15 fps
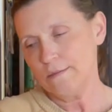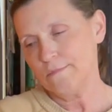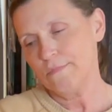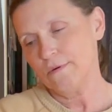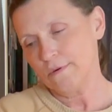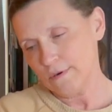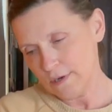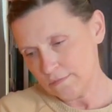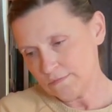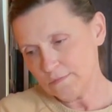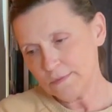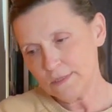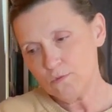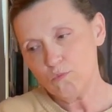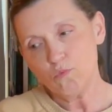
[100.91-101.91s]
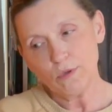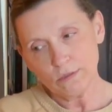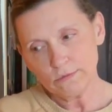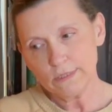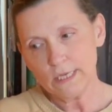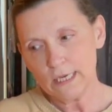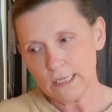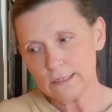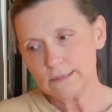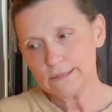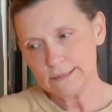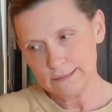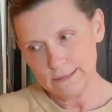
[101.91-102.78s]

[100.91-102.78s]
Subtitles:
Probably will not